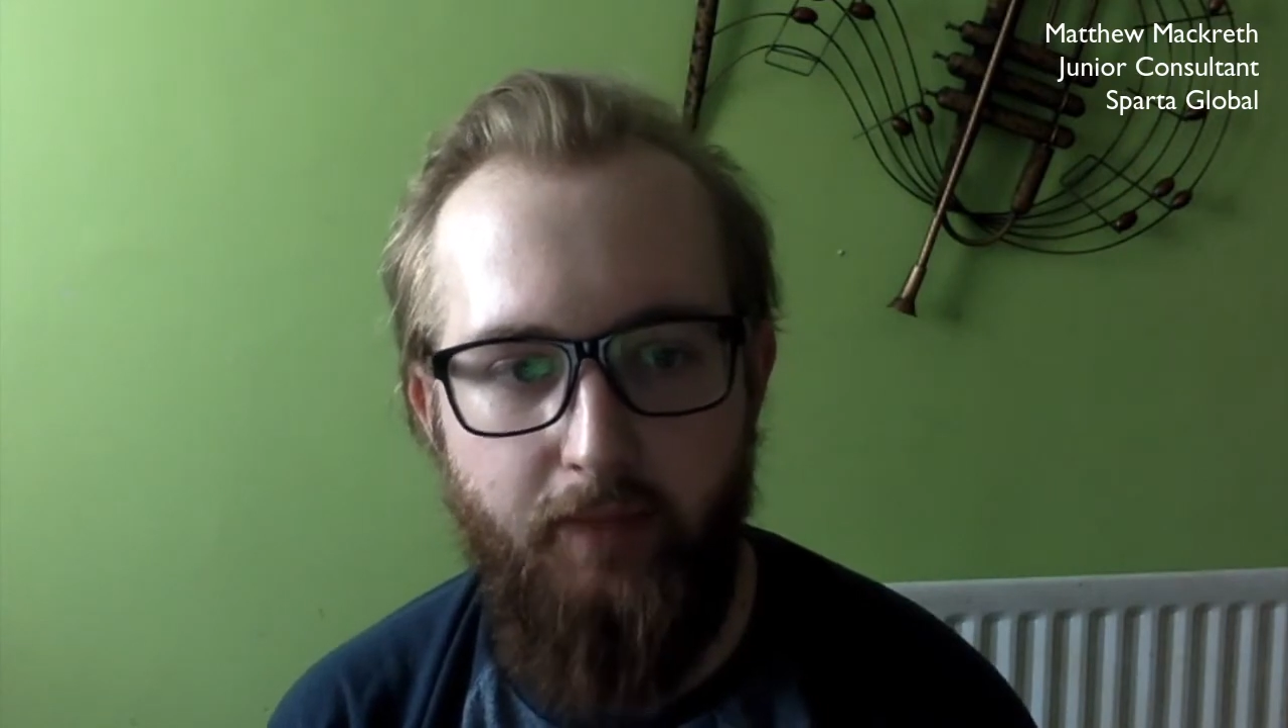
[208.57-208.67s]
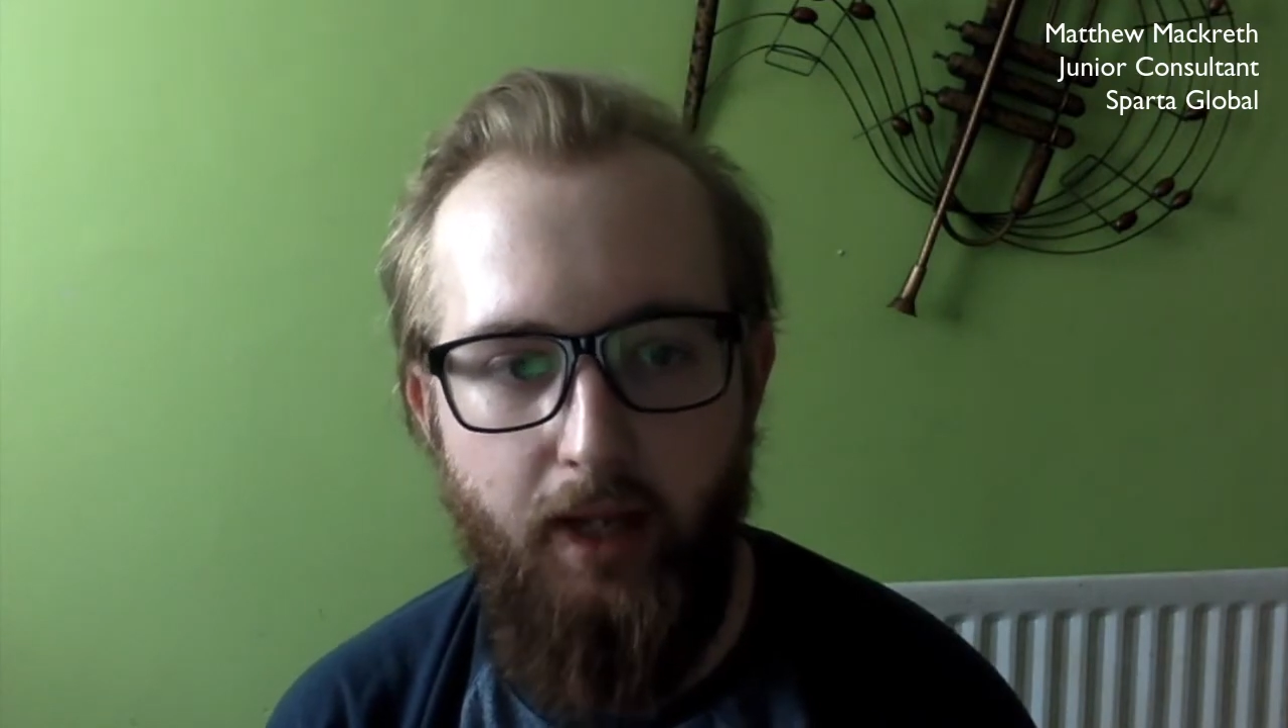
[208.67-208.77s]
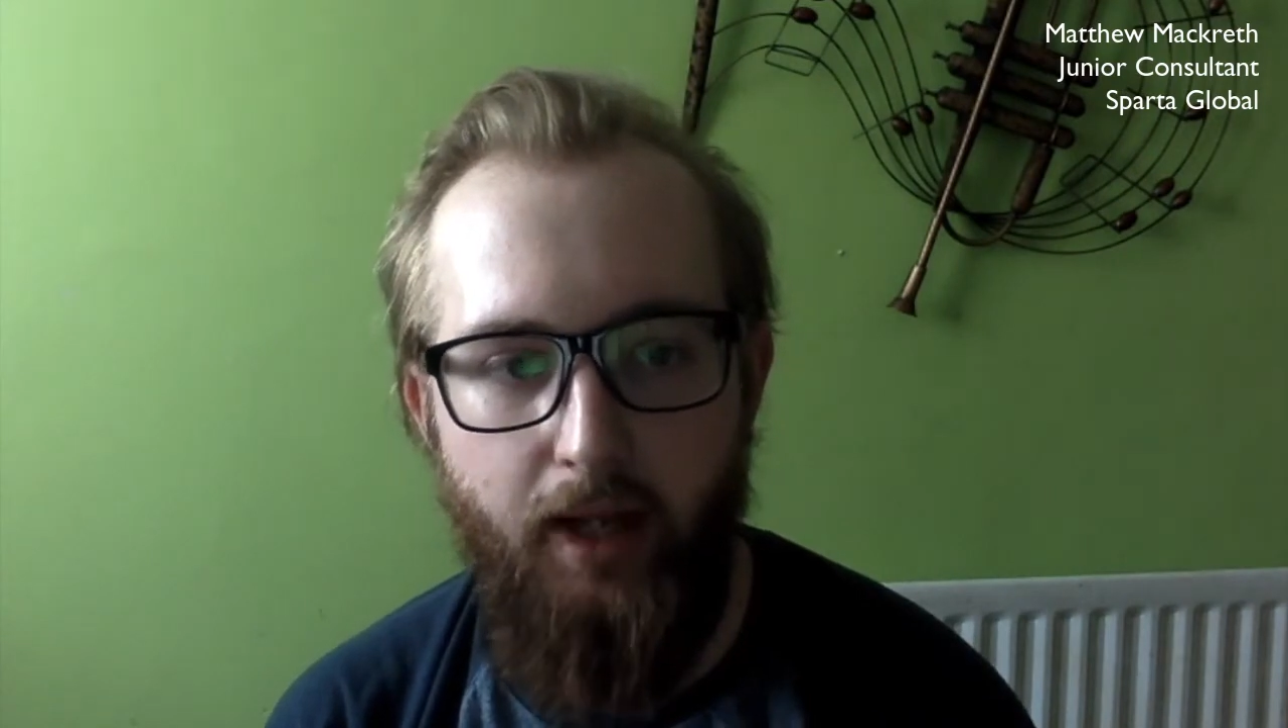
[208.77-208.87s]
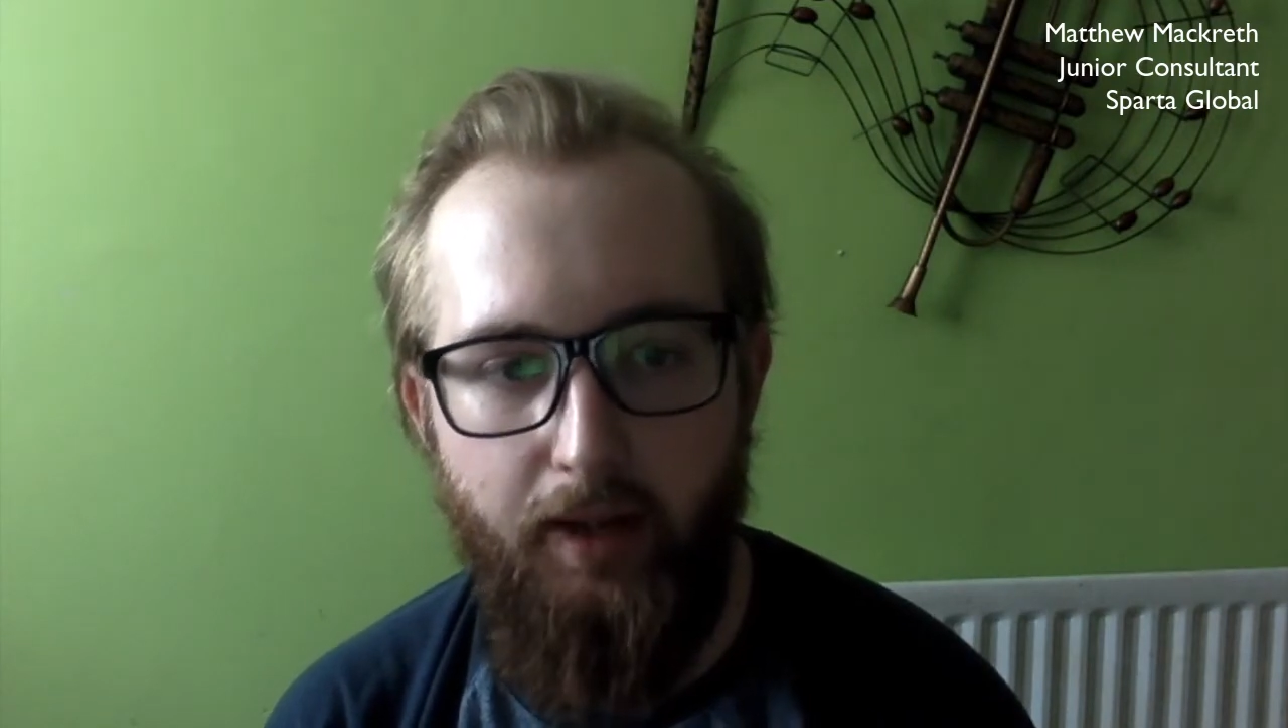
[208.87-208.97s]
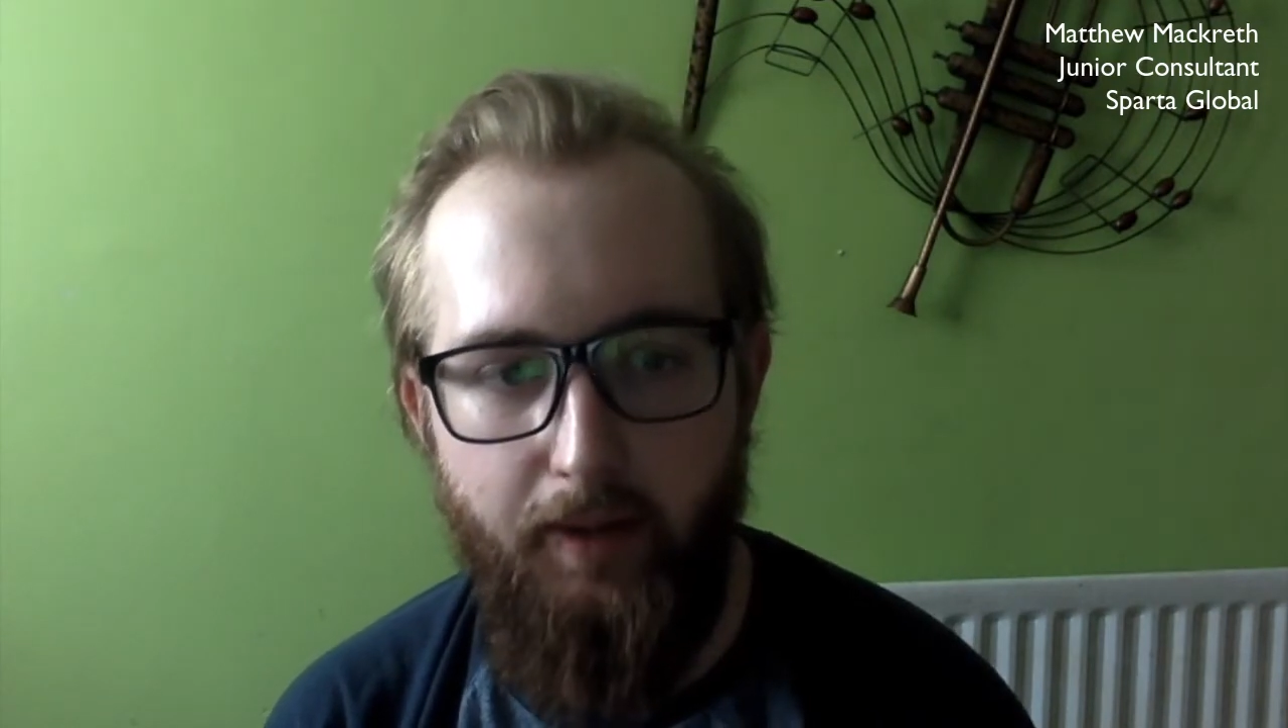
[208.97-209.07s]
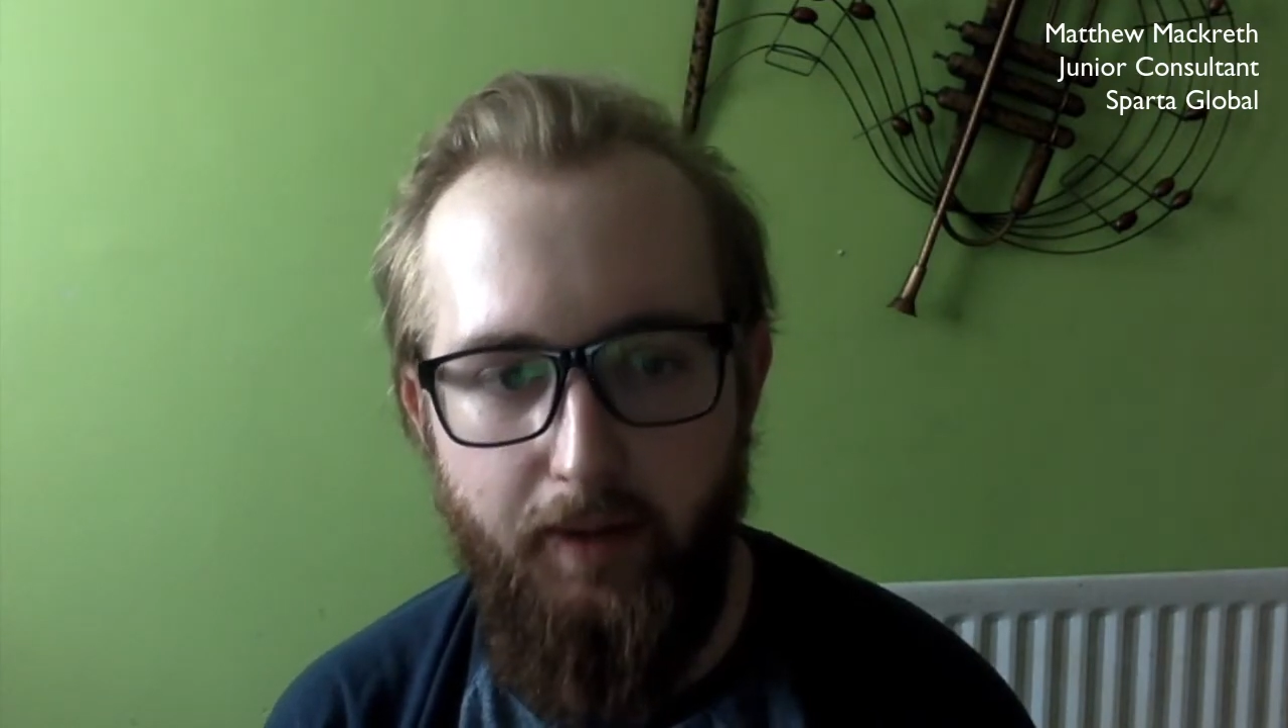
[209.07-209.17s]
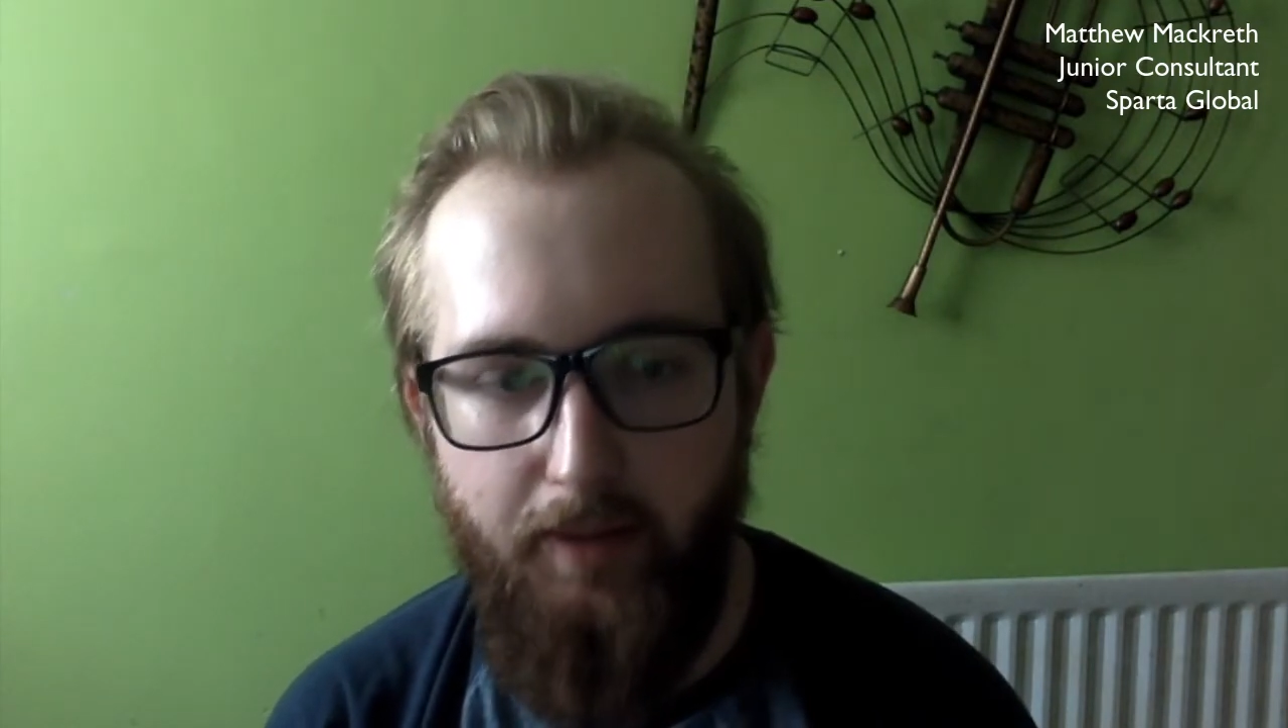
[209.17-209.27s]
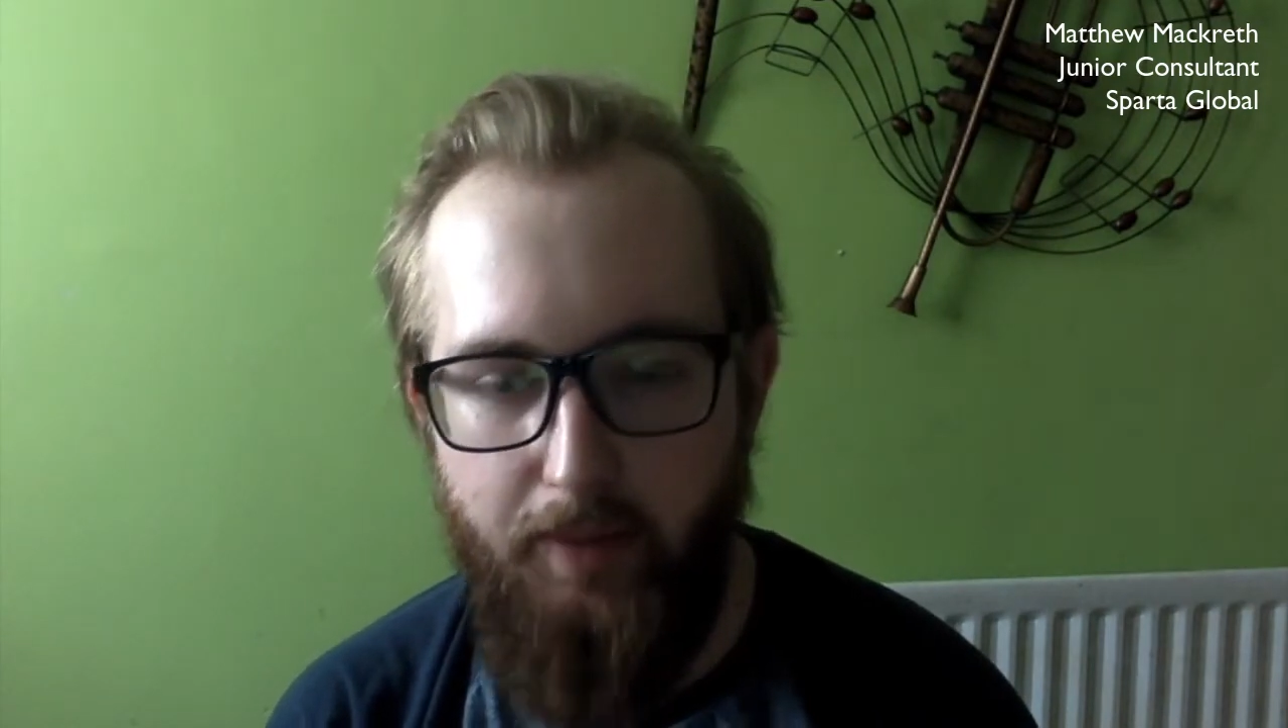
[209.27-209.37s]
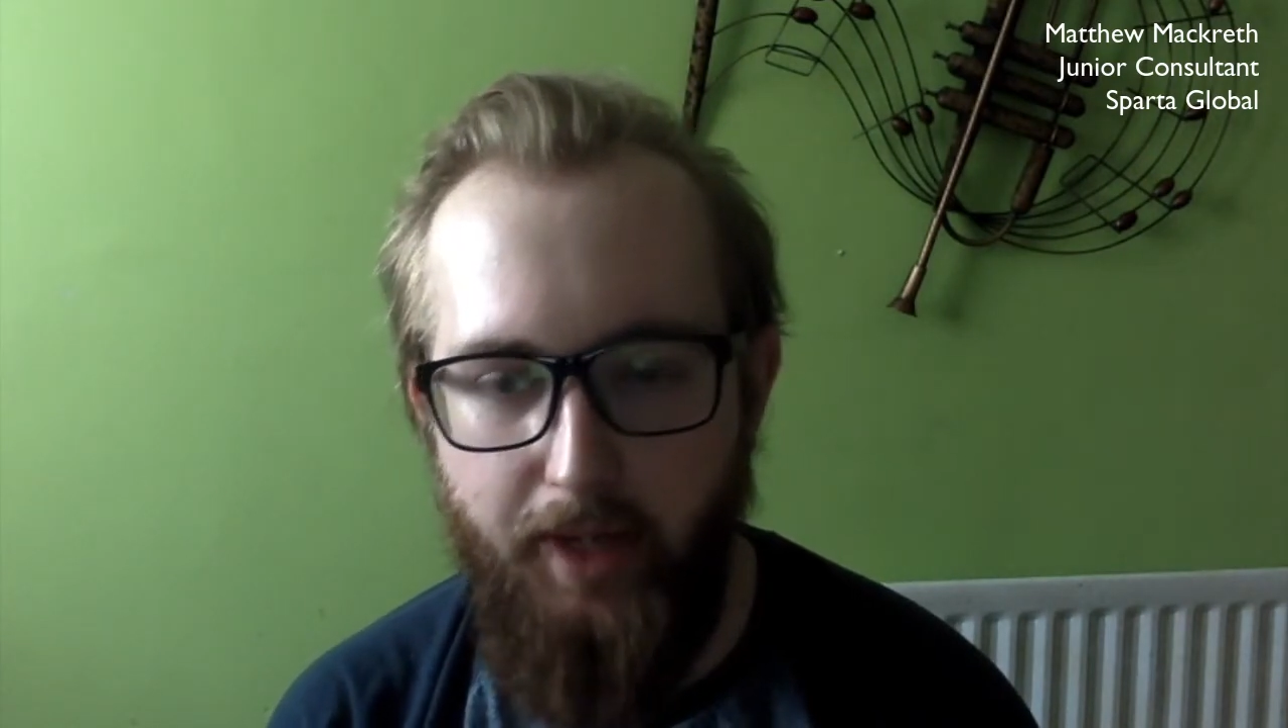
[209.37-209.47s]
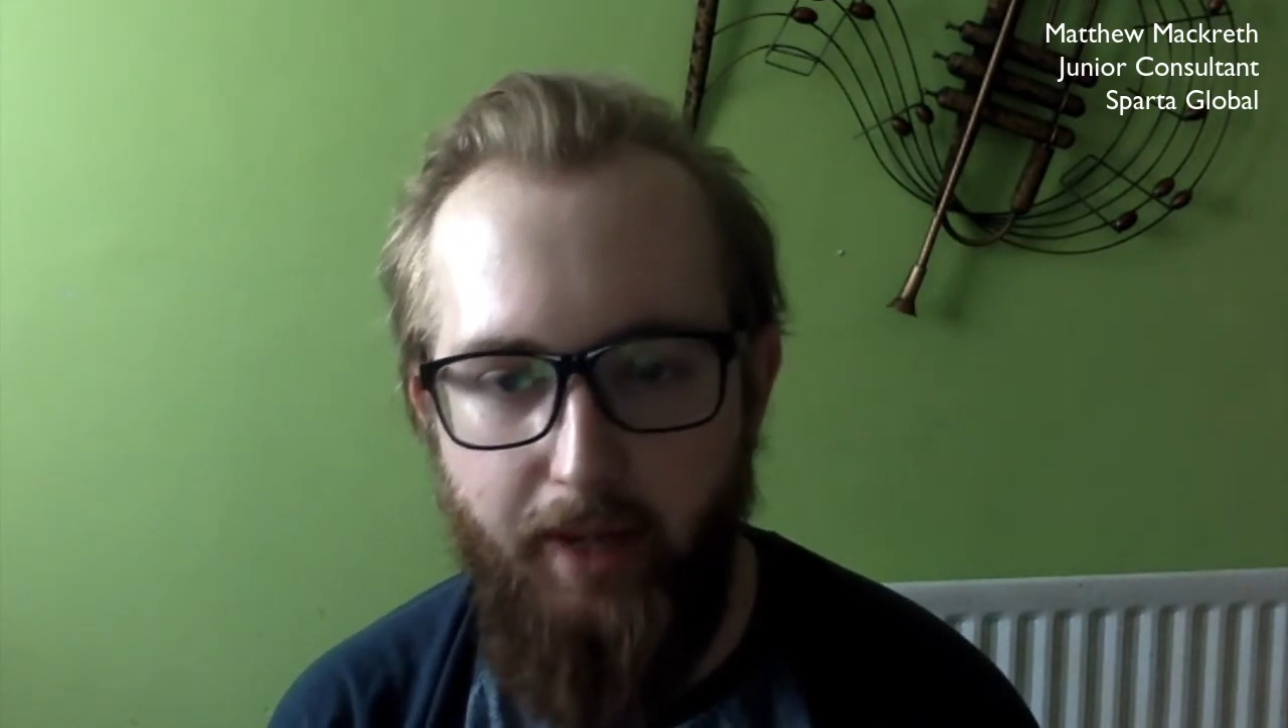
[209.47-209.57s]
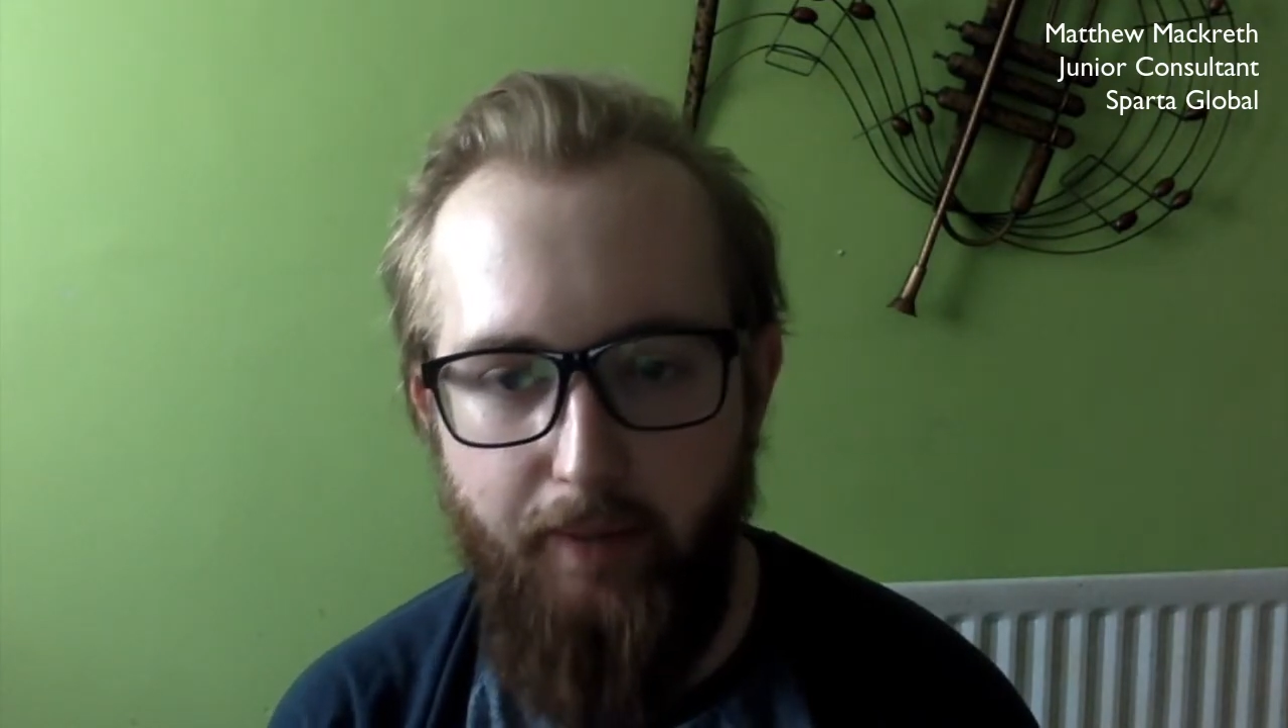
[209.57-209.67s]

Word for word: uh, communicate